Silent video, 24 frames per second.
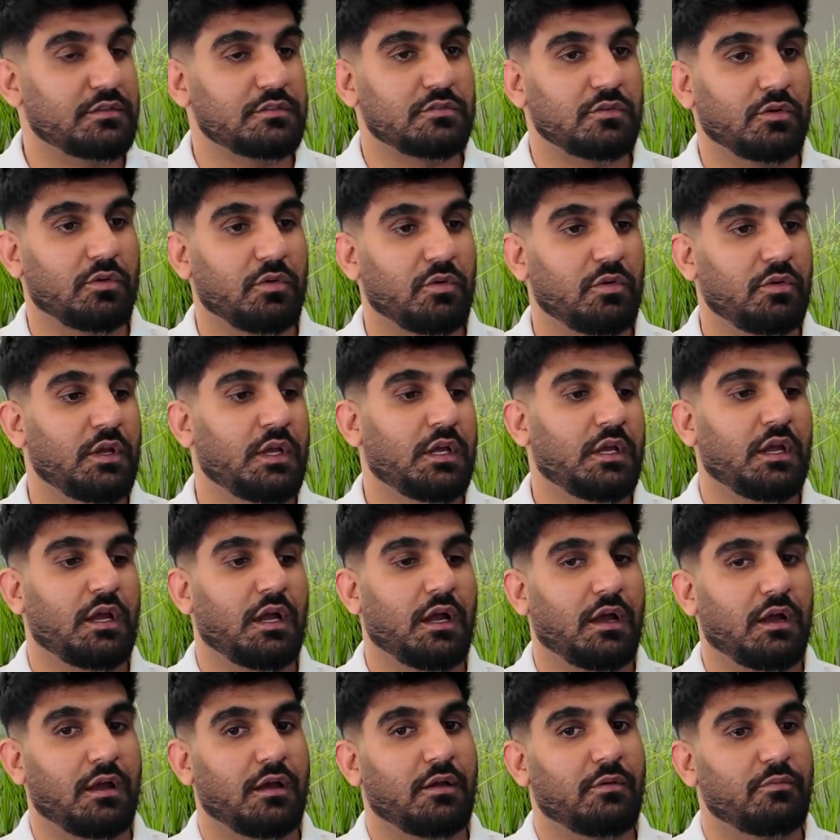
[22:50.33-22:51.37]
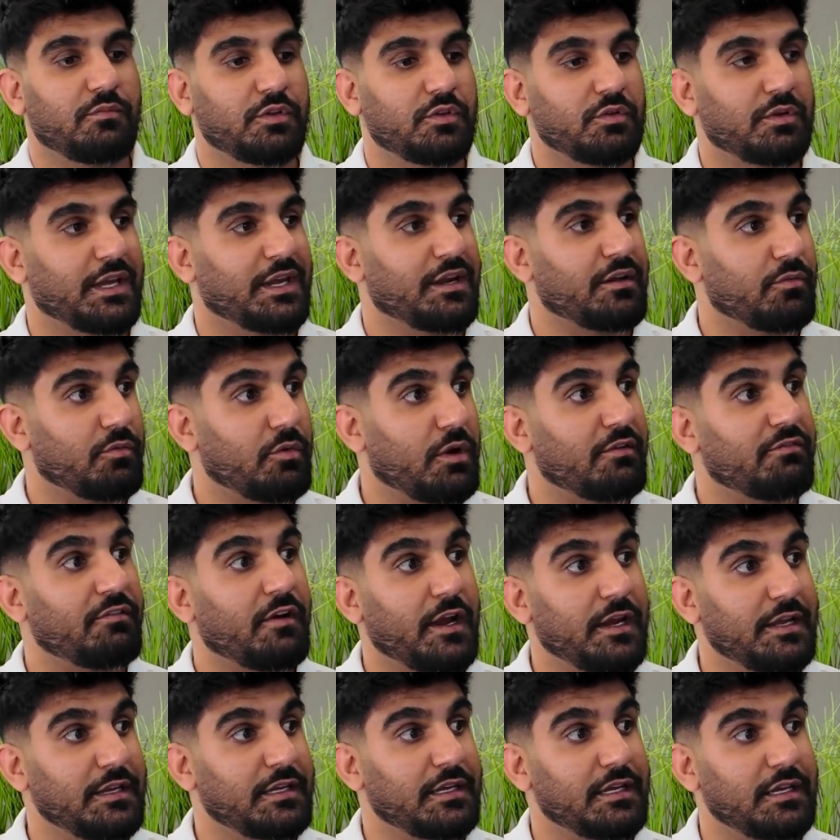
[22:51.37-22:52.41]
So you get a rough
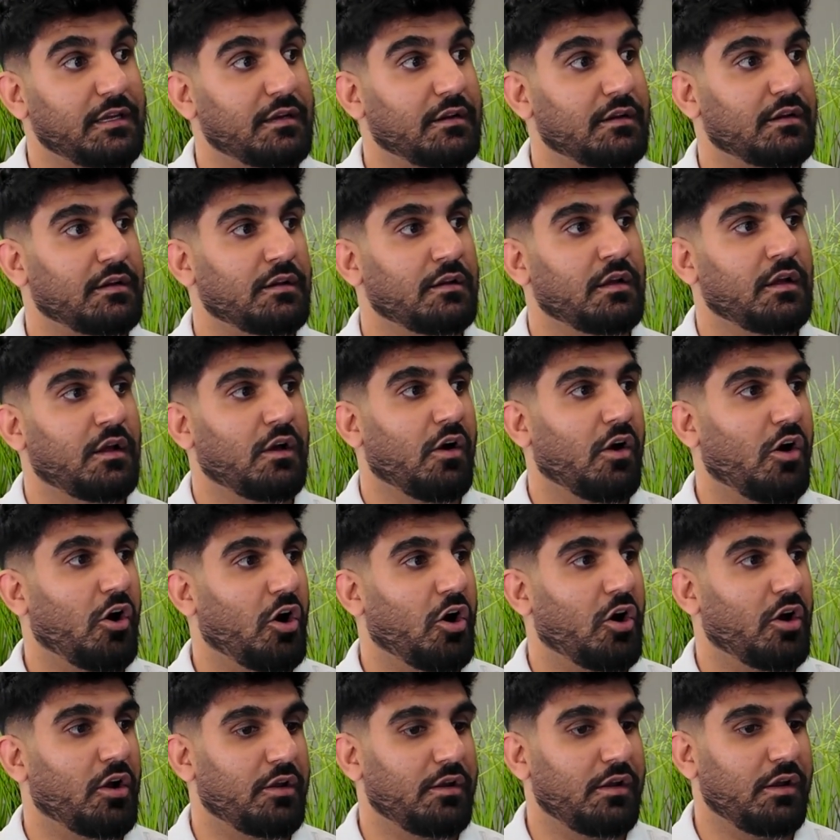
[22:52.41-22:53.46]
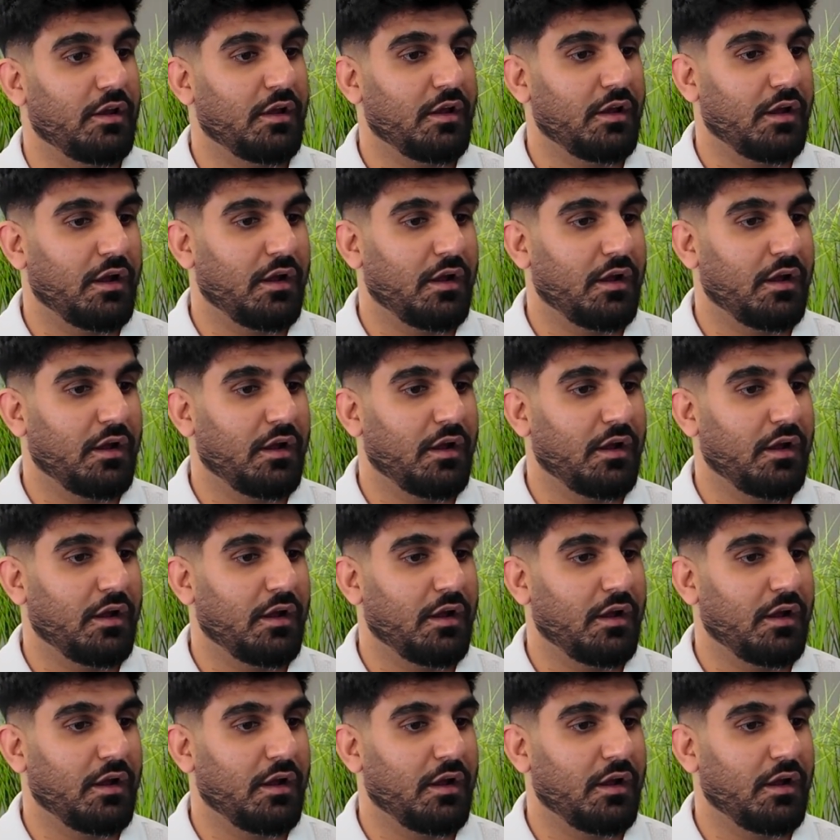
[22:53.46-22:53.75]
idea on